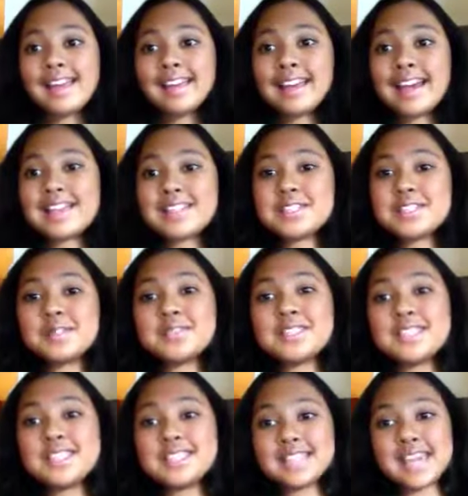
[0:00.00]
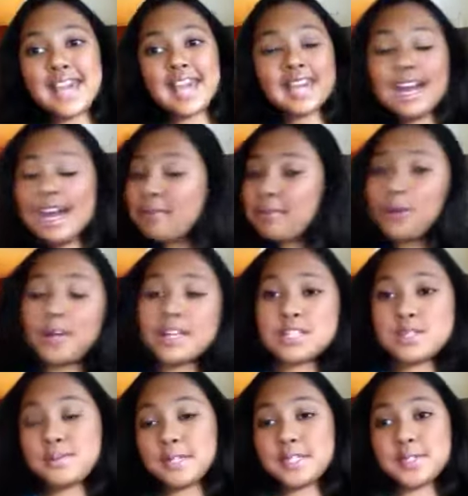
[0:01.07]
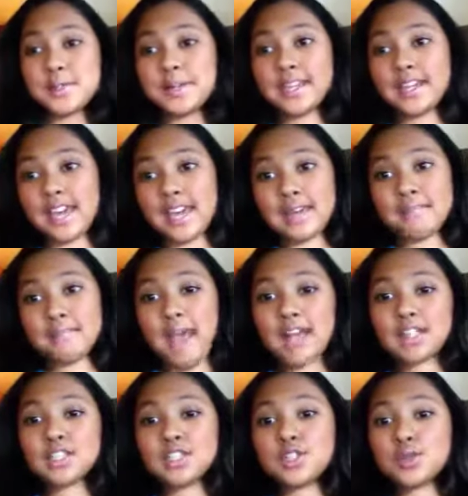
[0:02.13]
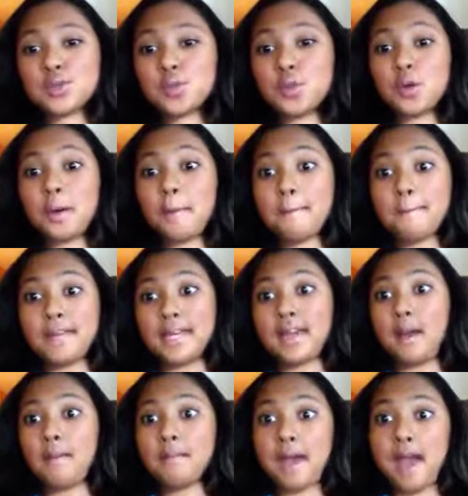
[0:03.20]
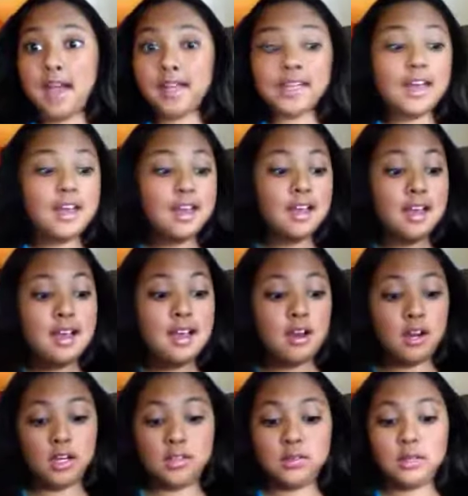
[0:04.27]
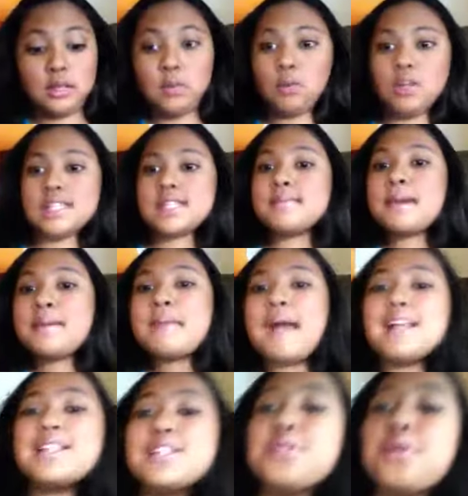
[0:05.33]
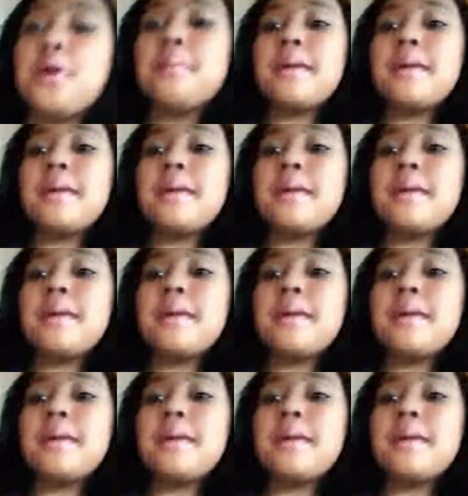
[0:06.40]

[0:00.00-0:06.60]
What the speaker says: Hey guys, so today I'm going to be doing a back to school makeup bag, or like what's in my back to school